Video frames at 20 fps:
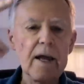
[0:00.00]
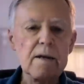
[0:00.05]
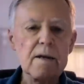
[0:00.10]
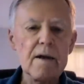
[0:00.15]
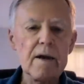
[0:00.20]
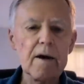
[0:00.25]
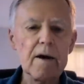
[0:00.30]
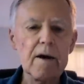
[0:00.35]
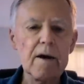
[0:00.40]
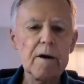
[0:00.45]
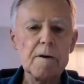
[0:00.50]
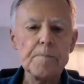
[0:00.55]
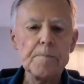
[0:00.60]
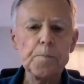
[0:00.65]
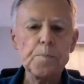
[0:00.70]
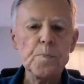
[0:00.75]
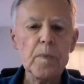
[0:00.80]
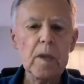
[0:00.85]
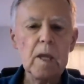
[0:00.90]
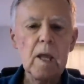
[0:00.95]
and
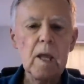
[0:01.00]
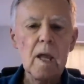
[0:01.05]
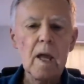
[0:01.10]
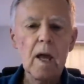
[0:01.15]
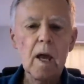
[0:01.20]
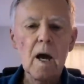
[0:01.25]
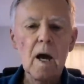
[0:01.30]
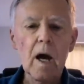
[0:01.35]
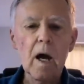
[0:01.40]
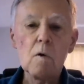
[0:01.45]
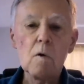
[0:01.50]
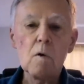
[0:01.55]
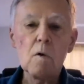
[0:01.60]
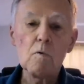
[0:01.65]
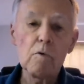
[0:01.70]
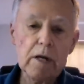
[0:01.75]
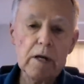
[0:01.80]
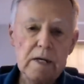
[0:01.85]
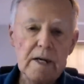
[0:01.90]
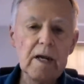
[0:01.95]
um,
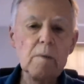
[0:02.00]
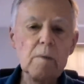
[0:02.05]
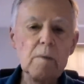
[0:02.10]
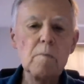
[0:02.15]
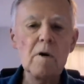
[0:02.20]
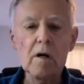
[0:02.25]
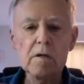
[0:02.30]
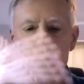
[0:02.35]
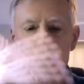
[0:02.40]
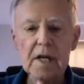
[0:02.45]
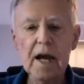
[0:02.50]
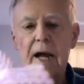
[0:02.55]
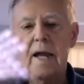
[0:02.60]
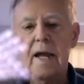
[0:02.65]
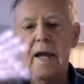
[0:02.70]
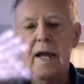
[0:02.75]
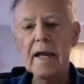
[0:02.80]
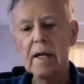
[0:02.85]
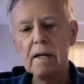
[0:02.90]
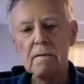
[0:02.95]
uh, Redeemer,
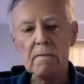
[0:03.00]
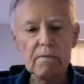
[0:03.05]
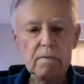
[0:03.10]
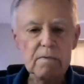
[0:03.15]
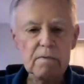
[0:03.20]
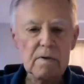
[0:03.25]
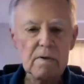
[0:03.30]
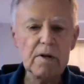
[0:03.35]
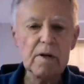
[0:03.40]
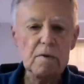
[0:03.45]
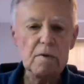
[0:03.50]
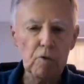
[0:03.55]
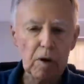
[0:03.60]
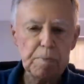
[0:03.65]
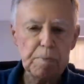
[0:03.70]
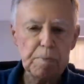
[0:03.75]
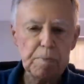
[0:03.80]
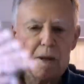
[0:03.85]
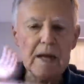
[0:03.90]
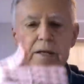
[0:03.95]
Zion,
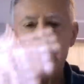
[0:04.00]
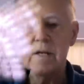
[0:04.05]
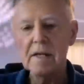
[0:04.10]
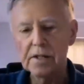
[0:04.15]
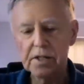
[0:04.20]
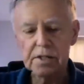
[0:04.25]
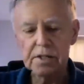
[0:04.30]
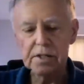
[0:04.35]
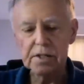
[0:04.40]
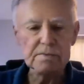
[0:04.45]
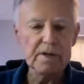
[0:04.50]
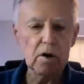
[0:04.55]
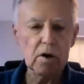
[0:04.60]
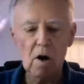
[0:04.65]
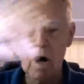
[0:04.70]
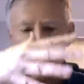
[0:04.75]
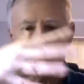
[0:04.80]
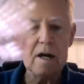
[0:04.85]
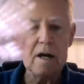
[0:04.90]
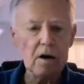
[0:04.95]
repentance,
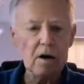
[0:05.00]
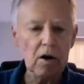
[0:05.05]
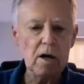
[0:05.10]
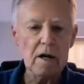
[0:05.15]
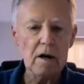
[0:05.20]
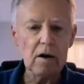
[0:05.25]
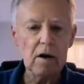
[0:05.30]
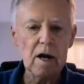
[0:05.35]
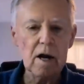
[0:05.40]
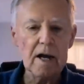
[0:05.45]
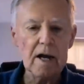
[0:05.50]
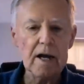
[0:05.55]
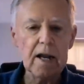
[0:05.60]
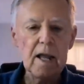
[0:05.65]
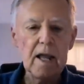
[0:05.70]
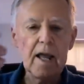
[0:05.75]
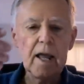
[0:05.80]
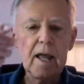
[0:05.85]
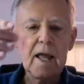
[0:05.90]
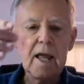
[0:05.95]
you know, on and on and
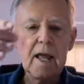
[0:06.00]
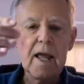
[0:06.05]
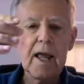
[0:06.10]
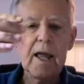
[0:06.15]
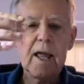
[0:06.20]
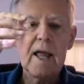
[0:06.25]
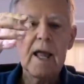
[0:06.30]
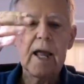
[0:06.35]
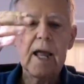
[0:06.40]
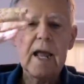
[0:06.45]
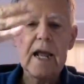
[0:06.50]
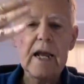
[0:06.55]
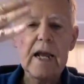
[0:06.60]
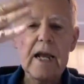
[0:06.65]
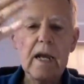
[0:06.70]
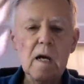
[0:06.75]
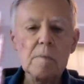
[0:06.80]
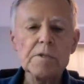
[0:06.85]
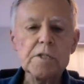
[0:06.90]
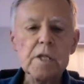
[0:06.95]
on.
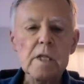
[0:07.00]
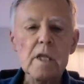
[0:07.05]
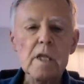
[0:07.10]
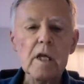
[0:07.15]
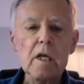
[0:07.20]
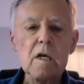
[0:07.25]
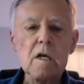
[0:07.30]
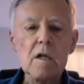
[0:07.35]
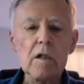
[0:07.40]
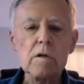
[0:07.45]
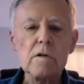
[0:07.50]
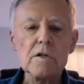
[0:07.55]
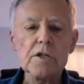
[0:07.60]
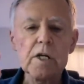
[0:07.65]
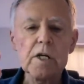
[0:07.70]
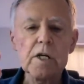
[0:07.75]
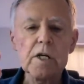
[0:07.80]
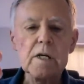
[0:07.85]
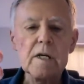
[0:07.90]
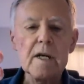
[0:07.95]
He comes to the
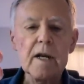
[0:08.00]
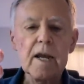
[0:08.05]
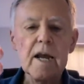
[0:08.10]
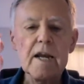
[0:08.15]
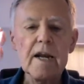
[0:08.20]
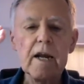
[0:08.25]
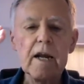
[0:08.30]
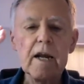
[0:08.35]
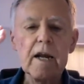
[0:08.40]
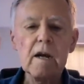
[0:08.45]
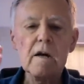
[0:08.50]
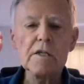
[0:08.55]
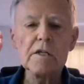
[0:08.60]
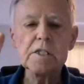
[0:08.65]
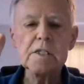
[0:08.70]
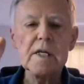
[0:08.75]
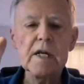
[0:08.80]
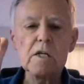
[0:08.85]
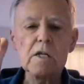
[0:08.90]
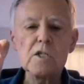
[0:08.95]
conclusion, and
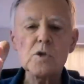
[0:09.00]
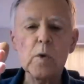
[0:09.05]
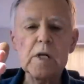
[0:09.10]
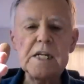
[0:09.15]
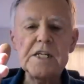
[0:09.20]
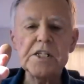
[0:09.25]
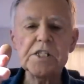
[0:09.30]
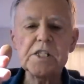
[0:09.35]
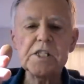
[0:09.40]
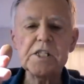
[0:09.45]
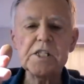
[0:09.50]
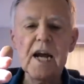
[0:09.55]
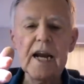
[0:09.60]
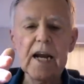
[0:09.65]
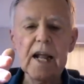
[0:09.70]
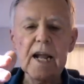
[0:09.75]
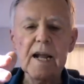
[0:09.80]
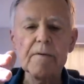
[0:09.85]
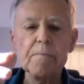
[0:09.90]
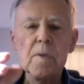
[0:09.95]
here's here's what he's
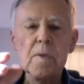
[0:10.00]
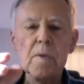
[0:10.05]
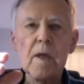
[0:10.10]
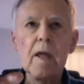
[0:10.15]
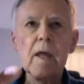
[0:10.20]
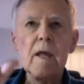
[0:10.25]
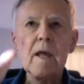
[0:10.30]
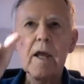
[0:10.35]
citing